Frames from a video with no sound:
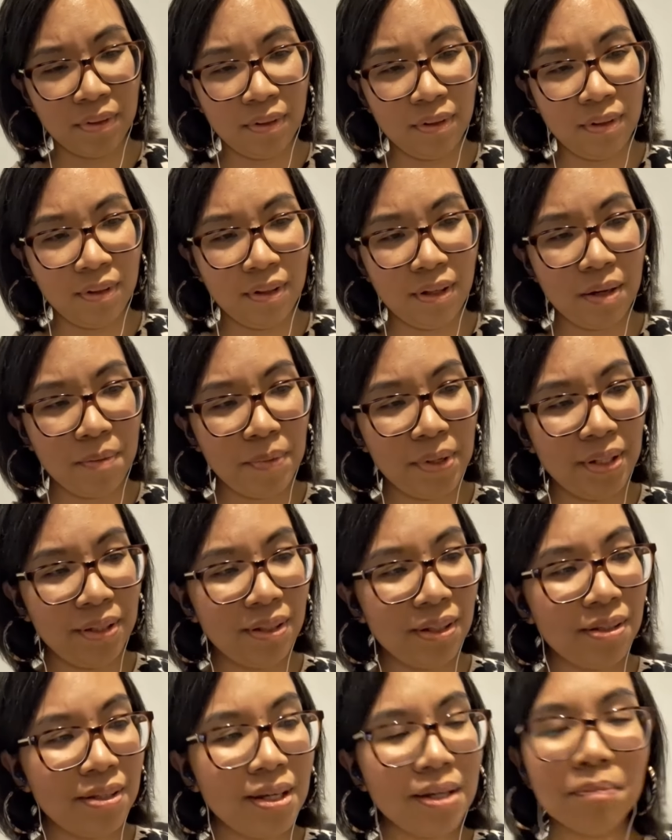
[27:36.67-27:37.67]
I mean, the
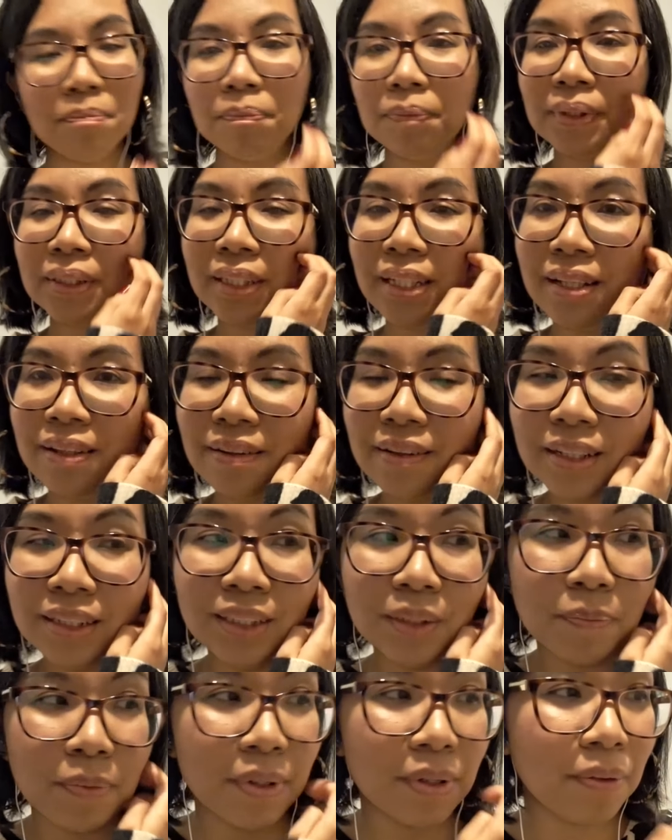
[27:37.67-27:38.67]
tips in this
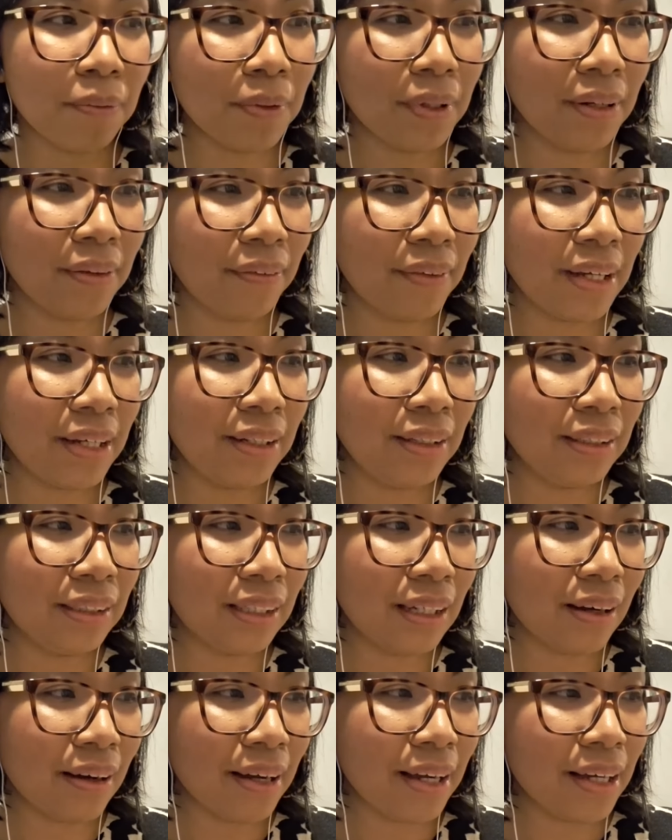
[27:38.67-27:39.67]
book were things
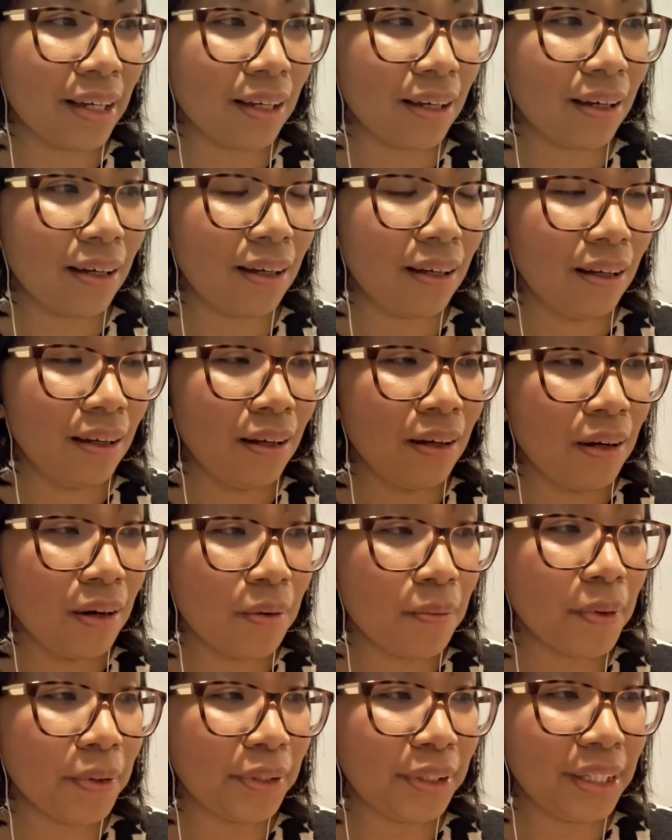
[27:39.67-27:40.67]
like
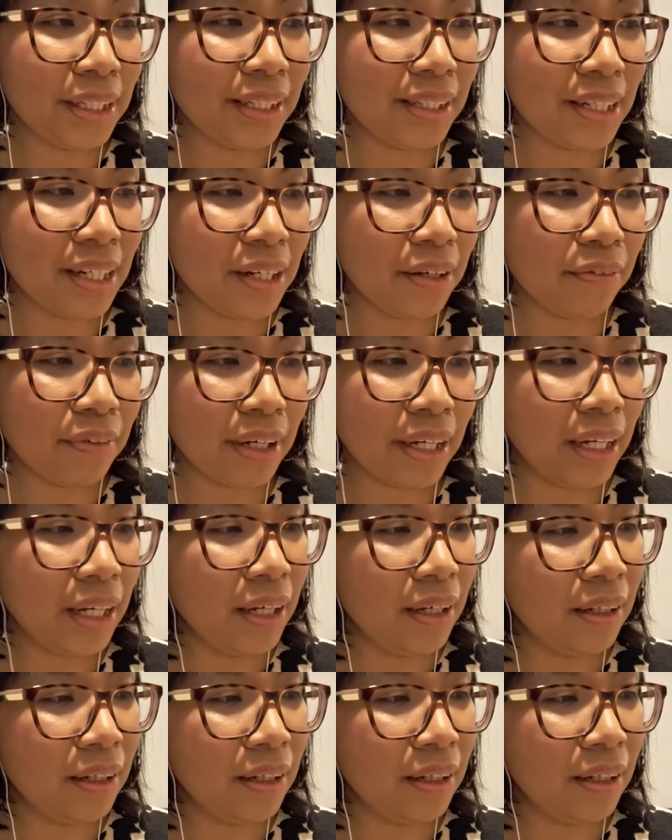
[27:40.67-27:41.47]
watching TV